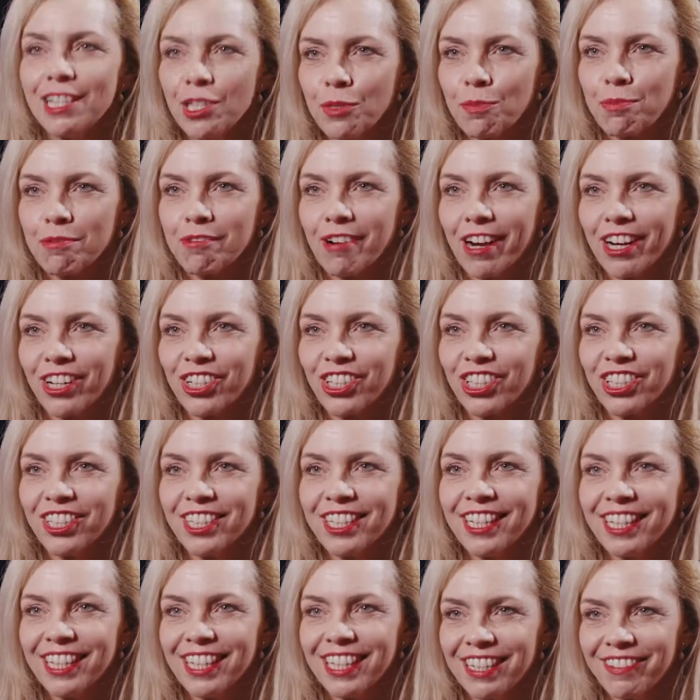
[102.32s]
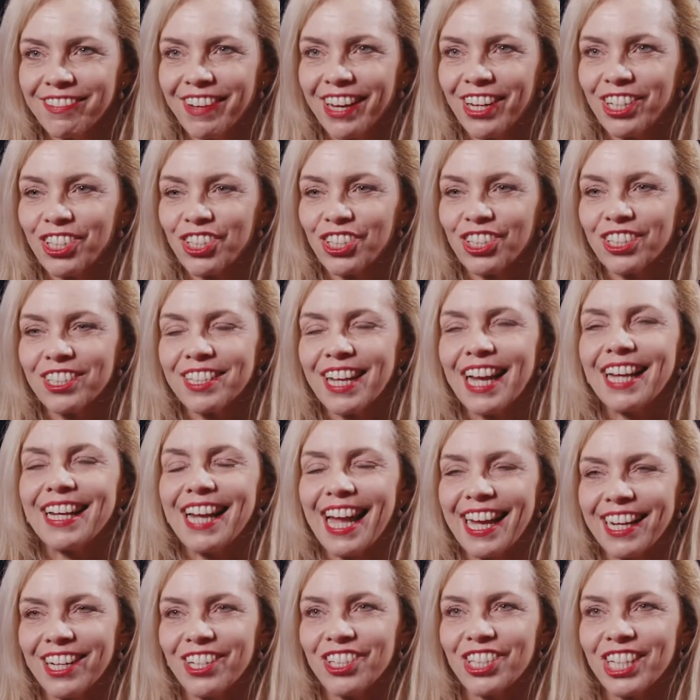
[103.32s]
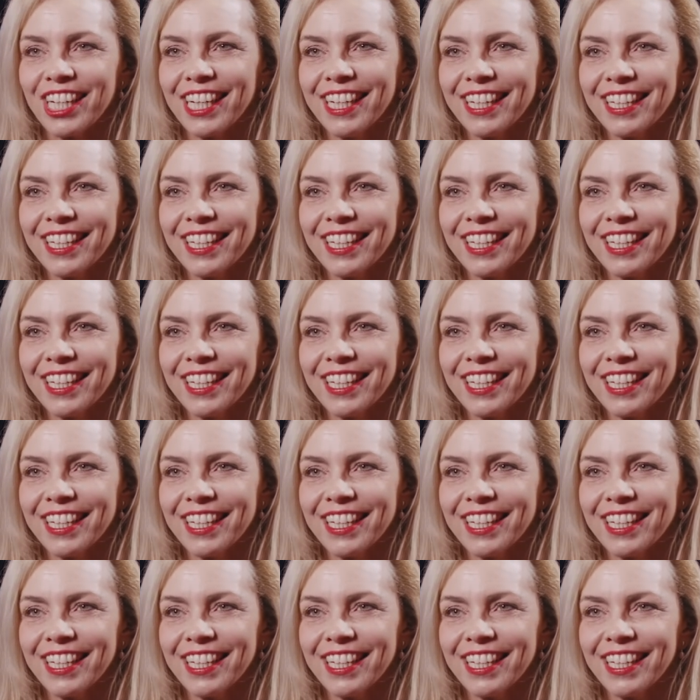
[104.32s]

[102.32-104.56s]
Inspiration, innovation and energy.